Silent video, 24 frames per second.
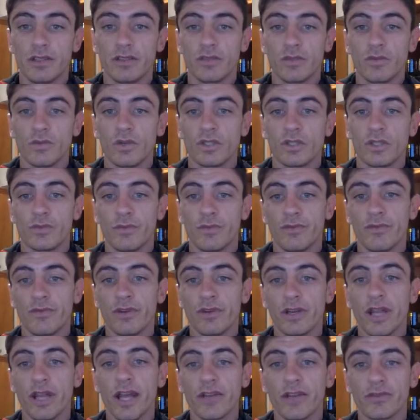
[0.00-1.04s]
to watch. But for a
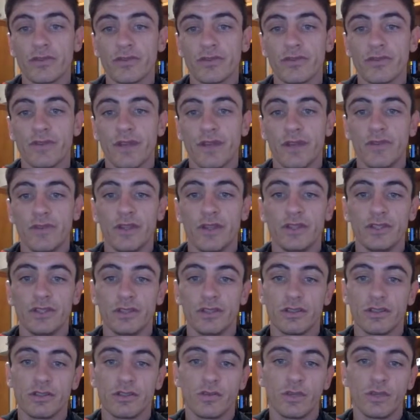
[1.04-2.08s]
casual fan that
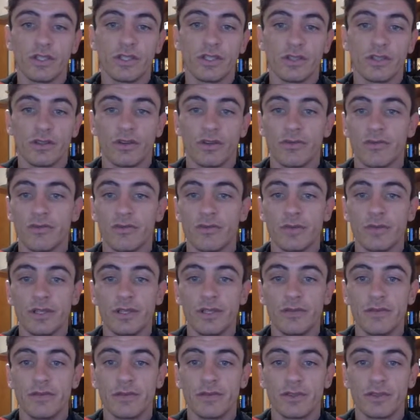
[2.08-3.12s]
just switches on from a
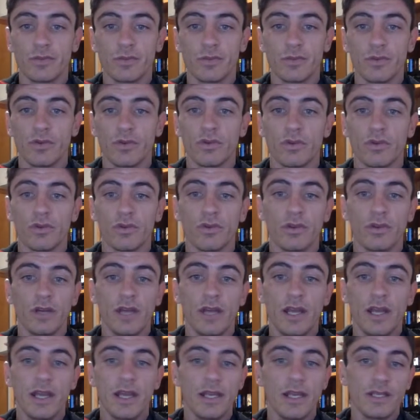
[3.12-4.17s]
different sport or
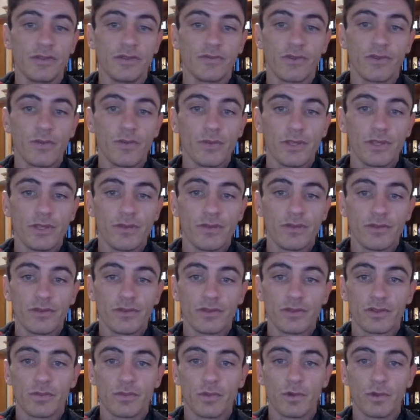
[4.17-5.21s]
is from a different
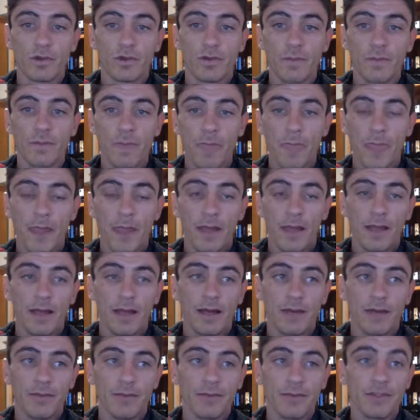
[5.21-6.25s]
sport,
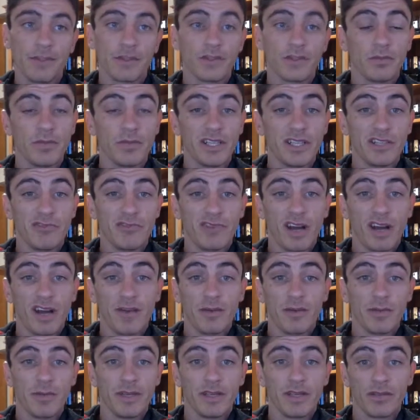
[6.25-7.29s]
this could be a drama
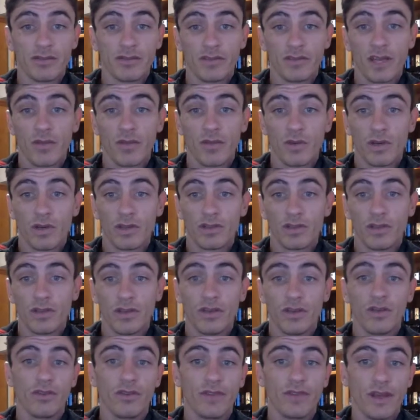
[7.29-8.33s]
because they want to
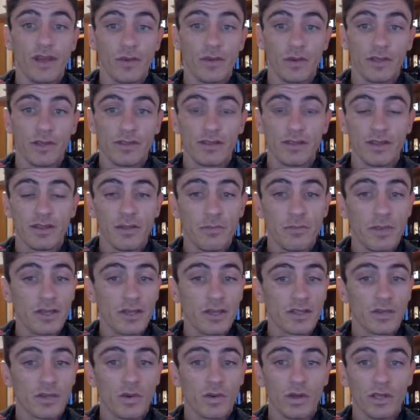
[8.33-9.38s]
turn on, they want to see the
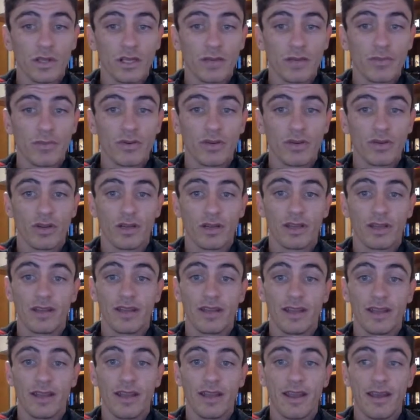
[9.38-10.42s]
best quality product
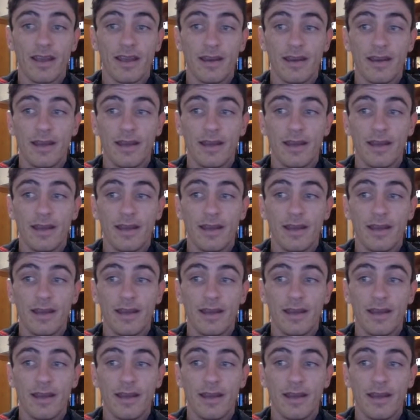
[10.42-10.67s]
they can.